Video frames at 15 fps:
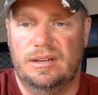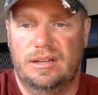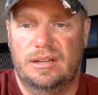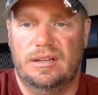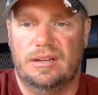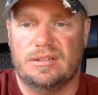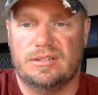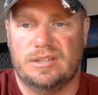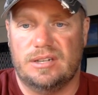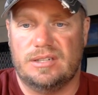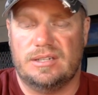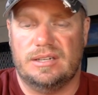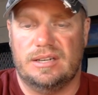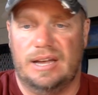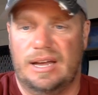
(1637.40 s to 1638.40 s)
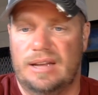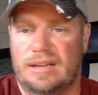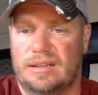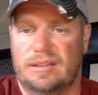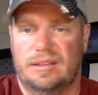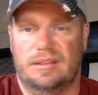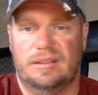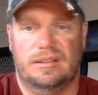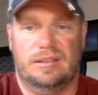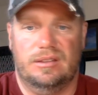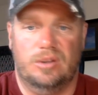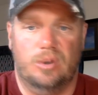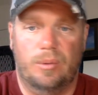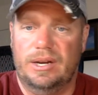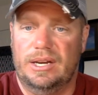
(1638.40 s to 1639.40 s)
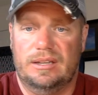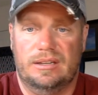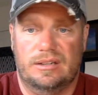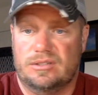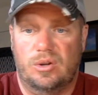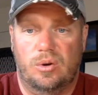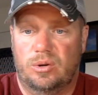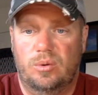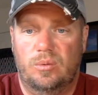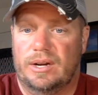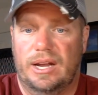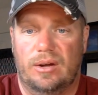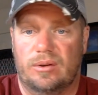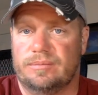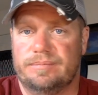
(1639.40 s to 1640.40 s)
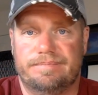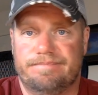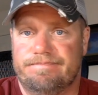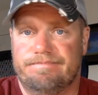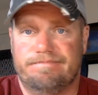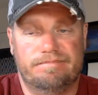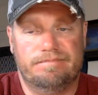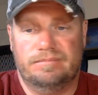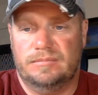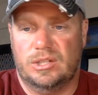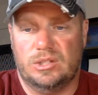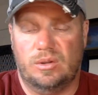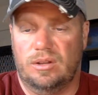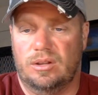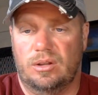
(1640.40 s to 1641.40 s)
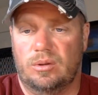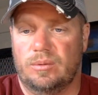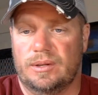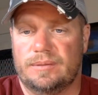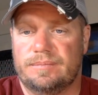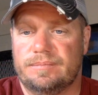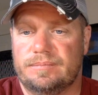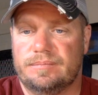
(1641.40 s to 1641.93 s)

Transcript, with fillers: There's just not, nobody, there's no new one out. It's only the old one.